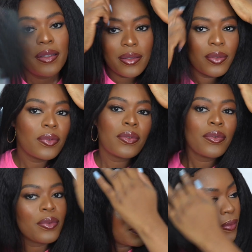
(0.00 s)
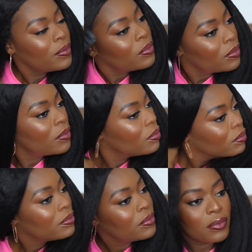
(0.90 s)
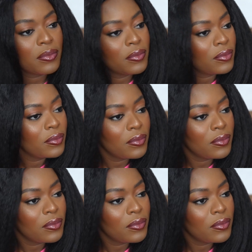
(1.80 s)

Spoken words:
What if I lost touch?